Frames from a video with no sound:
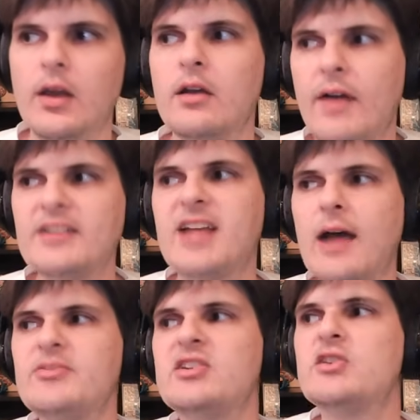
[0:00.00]
Klay
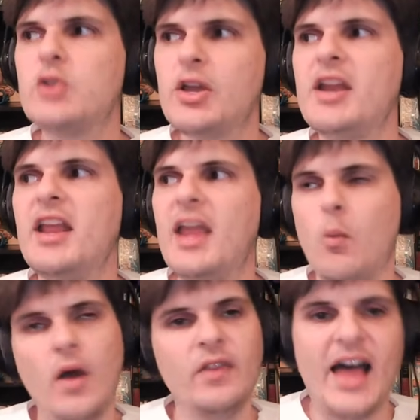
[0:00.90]
Thompson is looking to get
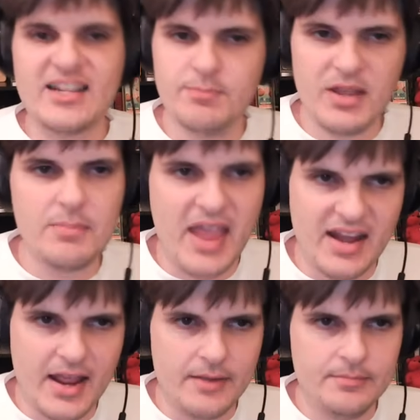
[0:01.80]
one last big
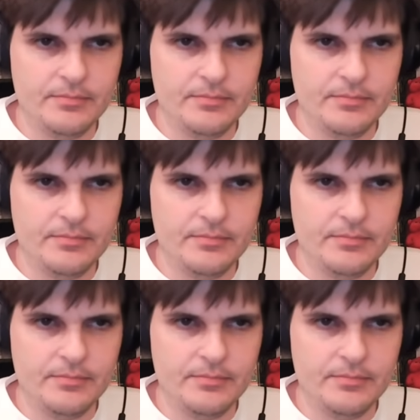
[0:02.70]
payday.